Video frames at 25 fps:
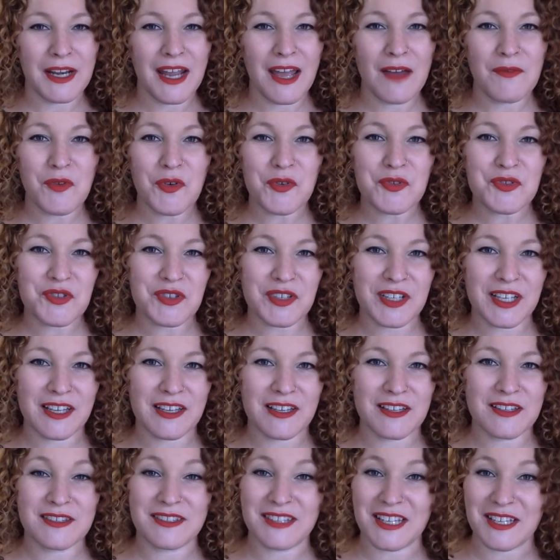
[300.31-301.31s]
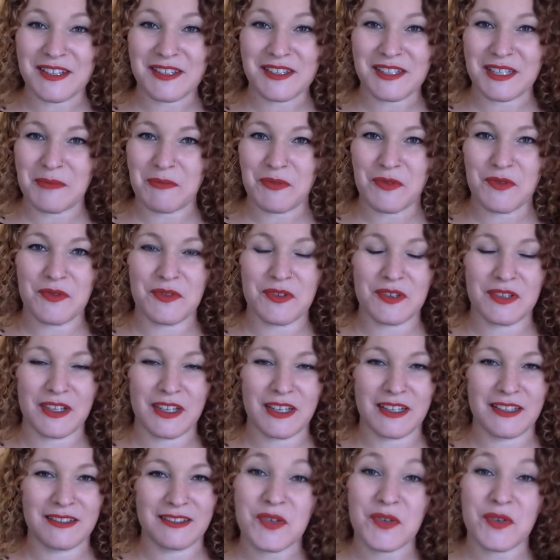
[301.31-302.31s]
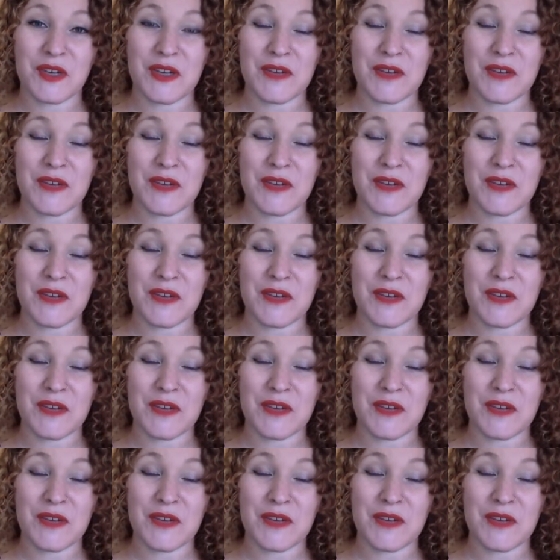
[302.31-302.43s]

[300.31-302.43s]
have older kids and they sleep through the night.